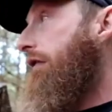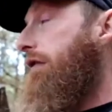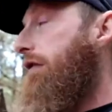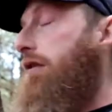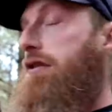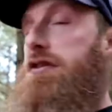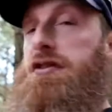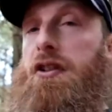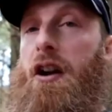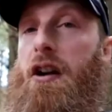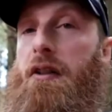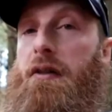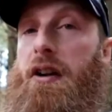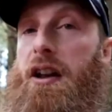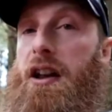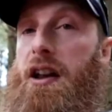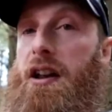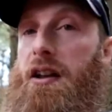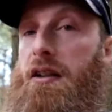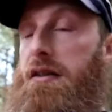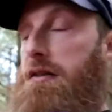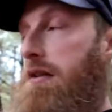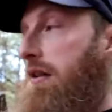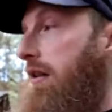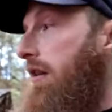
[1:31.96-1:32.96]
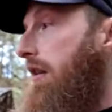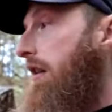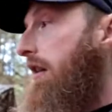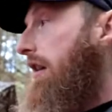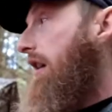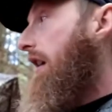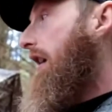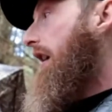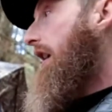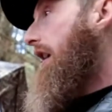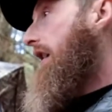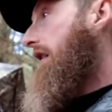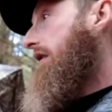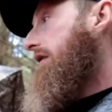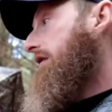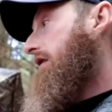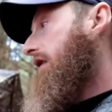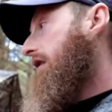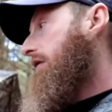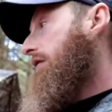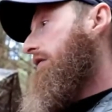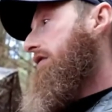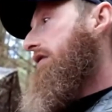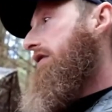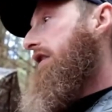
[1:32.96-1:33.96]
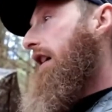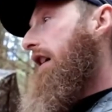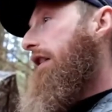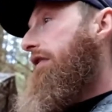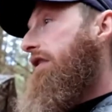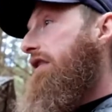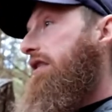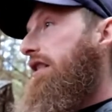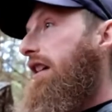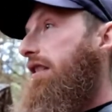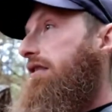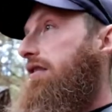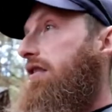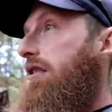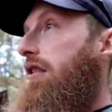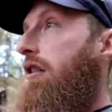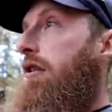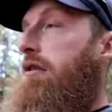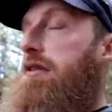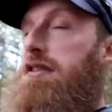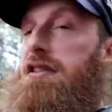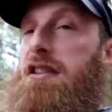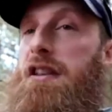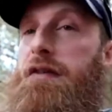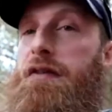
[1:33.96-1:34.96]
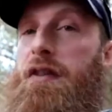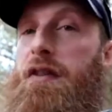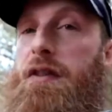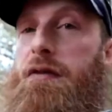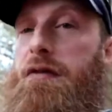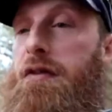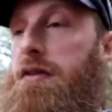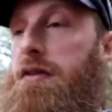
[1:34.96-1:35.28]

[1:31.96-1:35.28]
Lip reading: for star rating, and we'll just have to test it out, see if